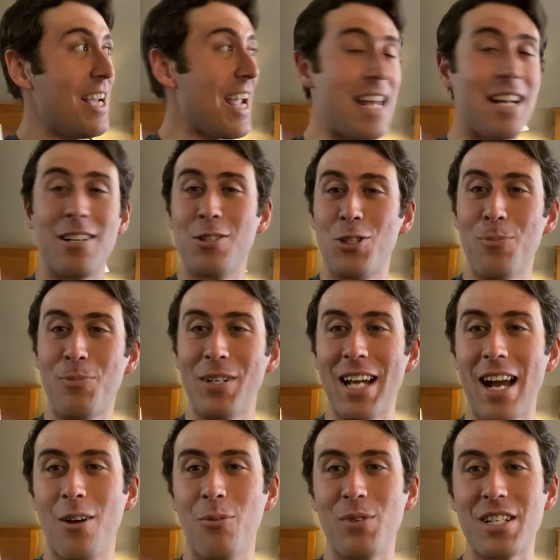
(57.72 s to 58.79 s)
Hayden's super
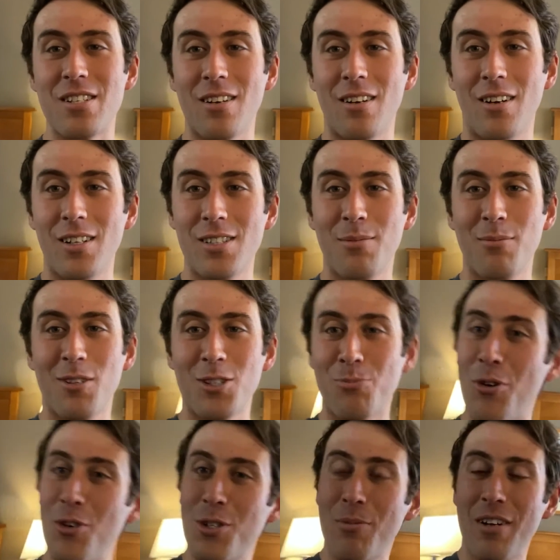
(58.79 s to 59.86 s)
down, which is awesome because
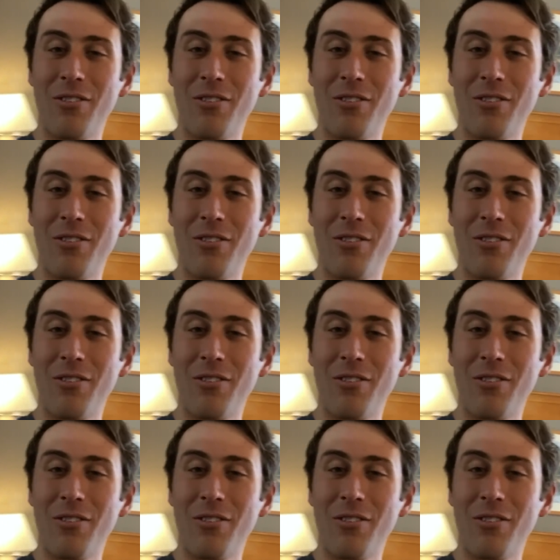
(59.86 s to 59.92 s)
most of my